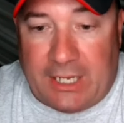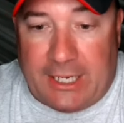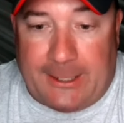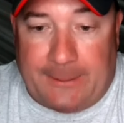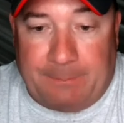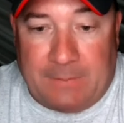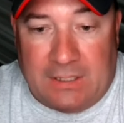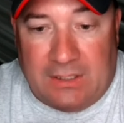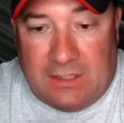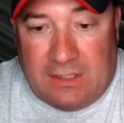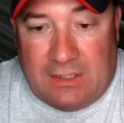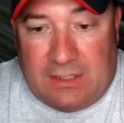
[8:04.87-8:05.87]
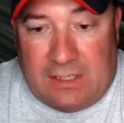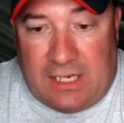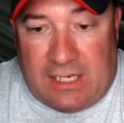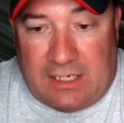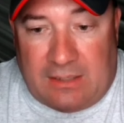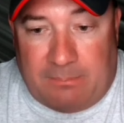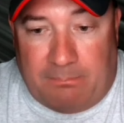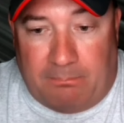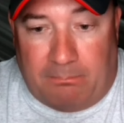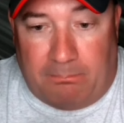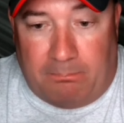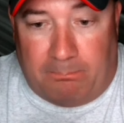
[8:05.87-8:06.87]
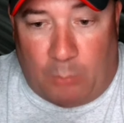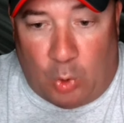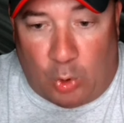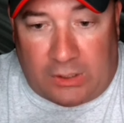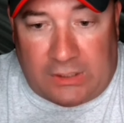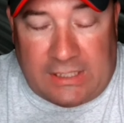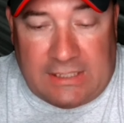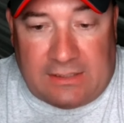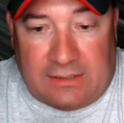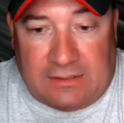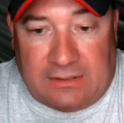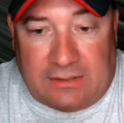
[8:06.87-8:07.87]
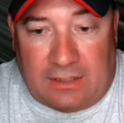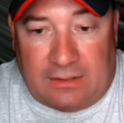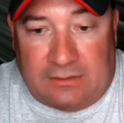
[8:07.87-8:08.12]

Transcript: And Moore in